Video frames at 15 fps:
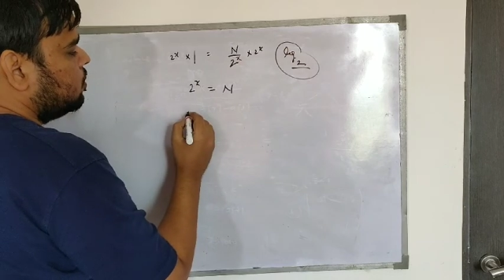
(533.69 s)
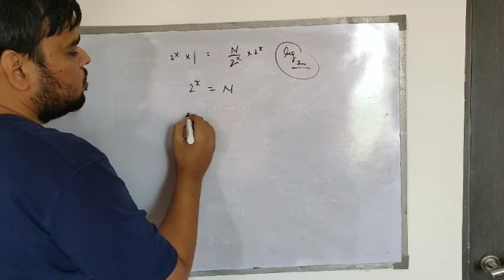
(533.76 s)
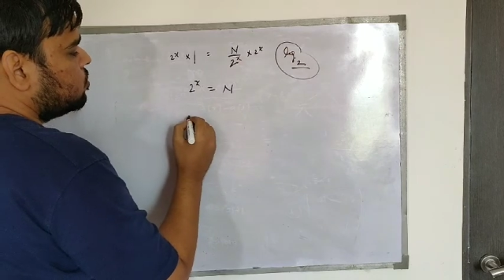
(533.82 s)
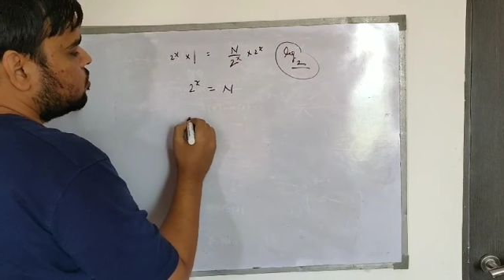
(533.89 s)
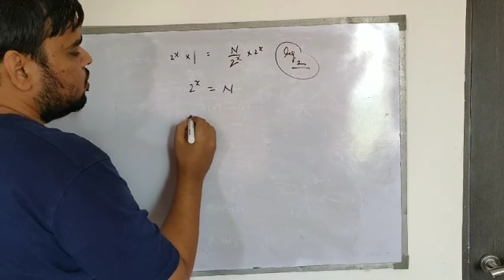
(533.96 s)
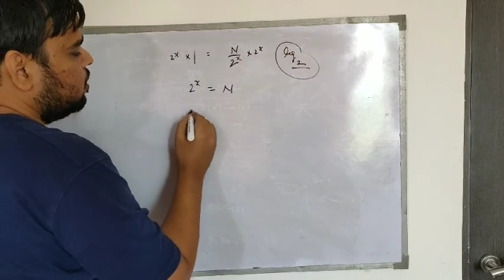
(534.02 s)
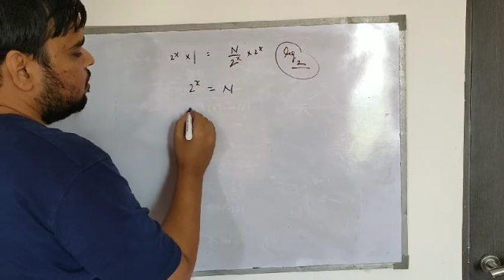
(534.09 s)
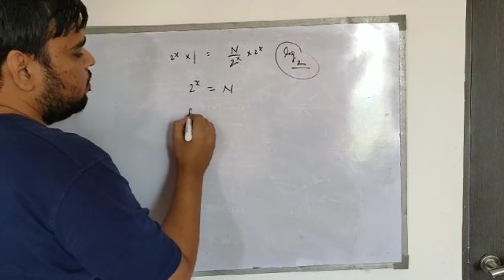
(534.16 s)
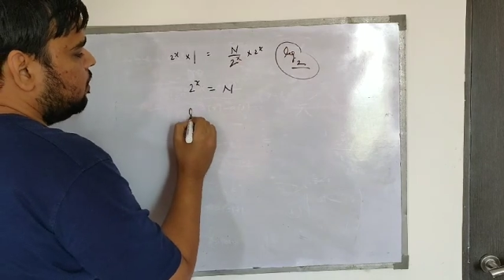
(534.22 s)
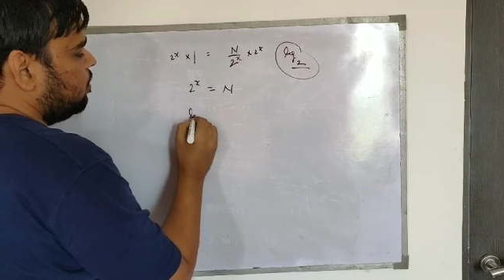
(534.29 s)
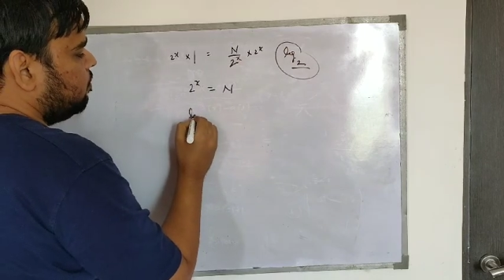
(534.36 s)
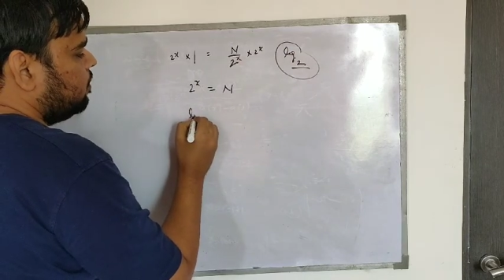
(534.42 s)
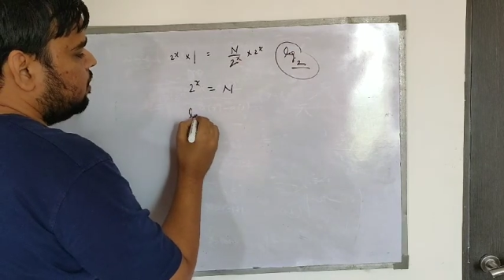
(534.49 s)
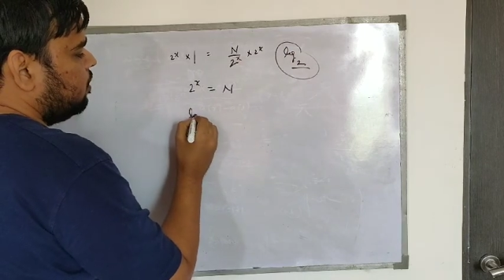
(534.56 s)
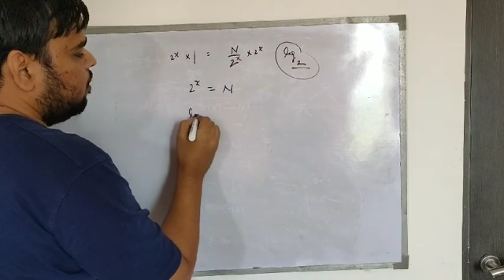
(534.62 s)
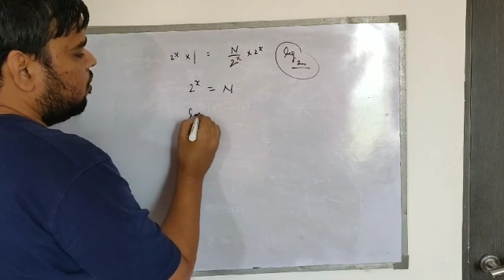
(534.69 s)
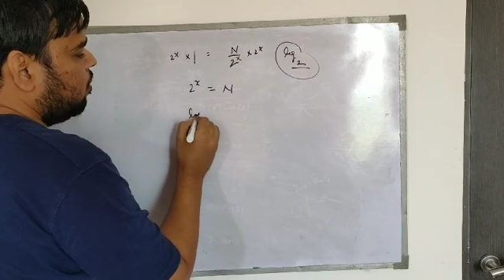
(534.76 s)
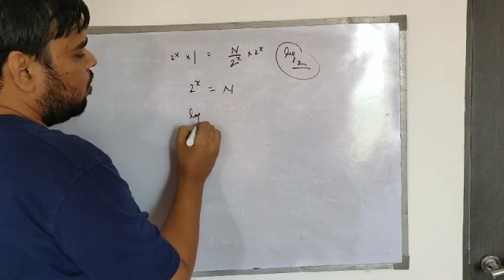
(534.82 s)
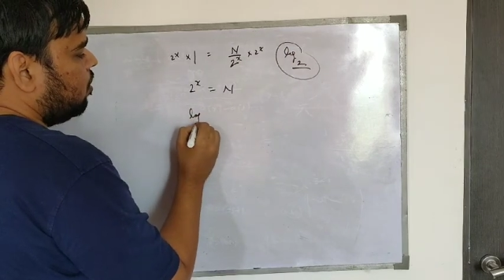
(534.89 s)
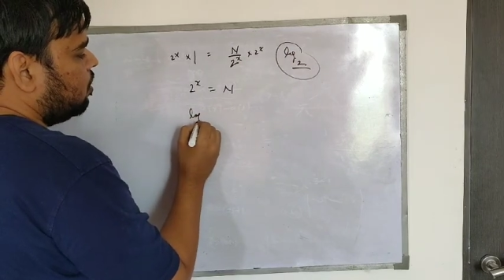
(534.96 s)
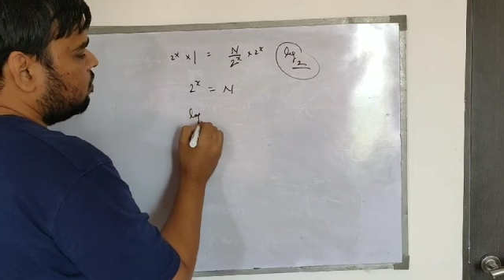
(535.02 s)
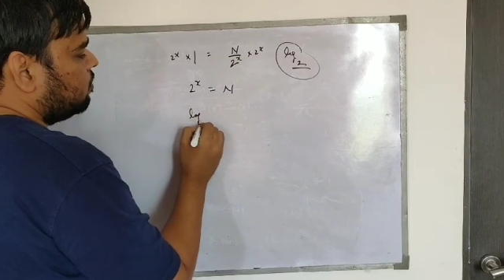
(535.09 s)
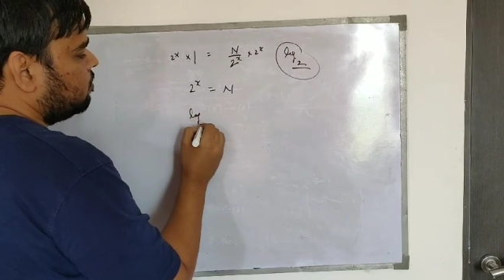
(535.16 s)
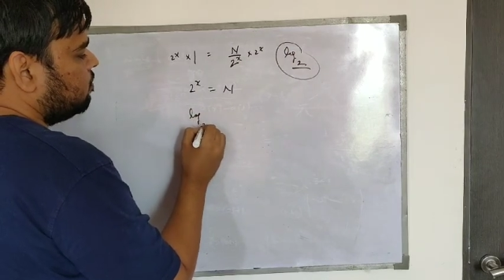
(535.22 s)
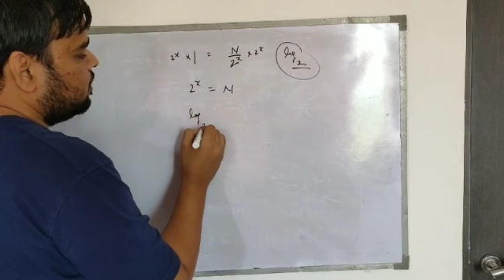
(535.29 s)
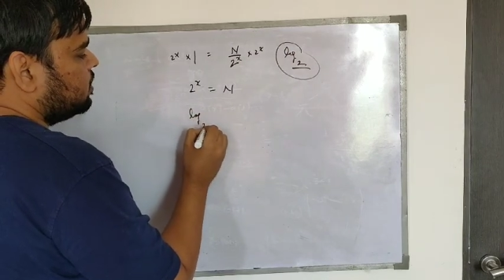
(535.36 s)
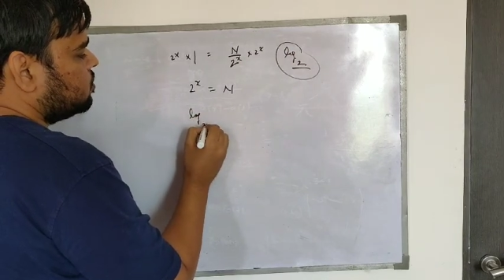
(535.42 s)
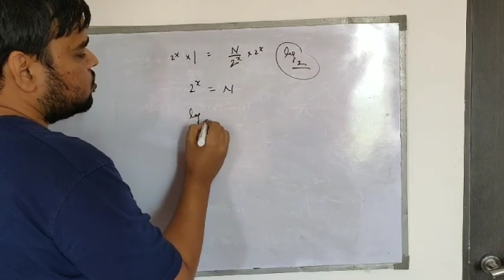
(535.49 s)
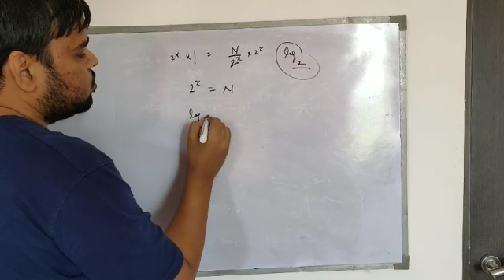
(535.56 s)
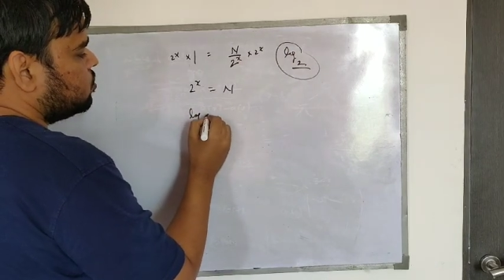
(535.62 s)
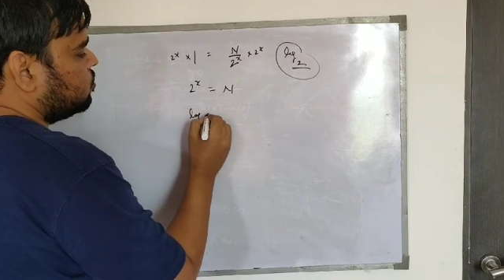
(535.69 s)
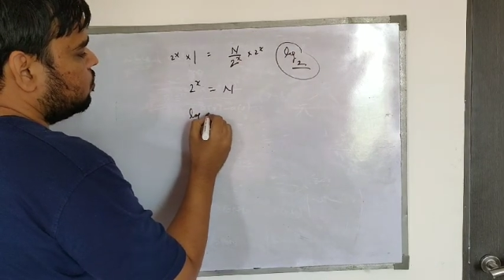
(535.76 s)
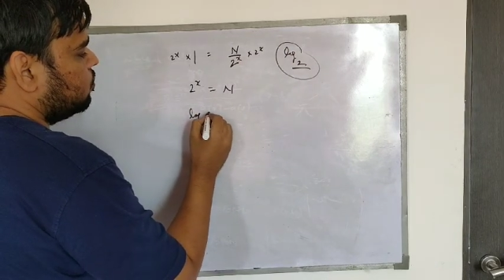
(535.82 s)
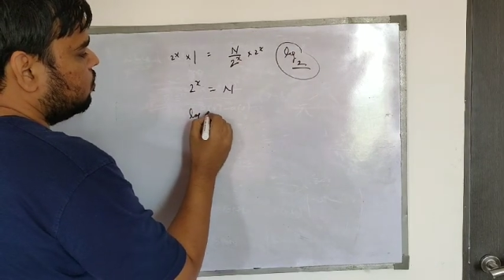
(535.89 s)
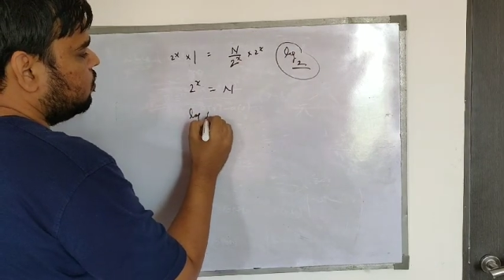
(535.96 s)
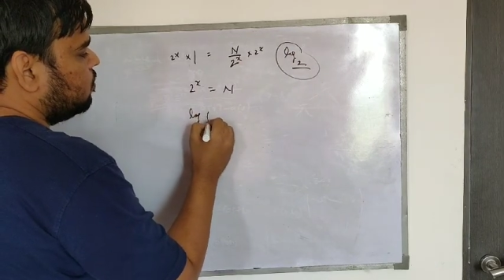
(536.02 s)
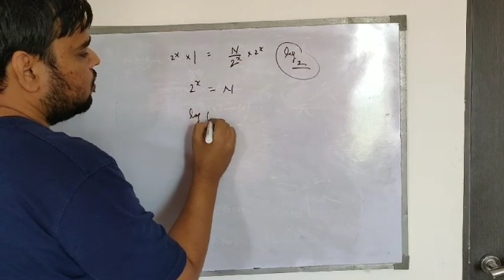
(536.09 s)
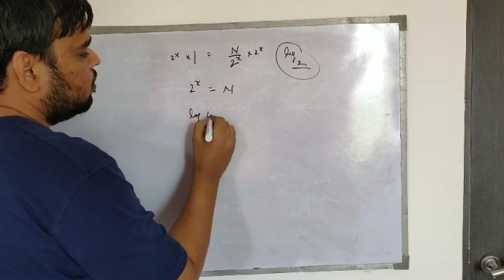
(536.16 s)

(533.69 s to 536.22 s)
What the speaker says: So it will be log with base 2,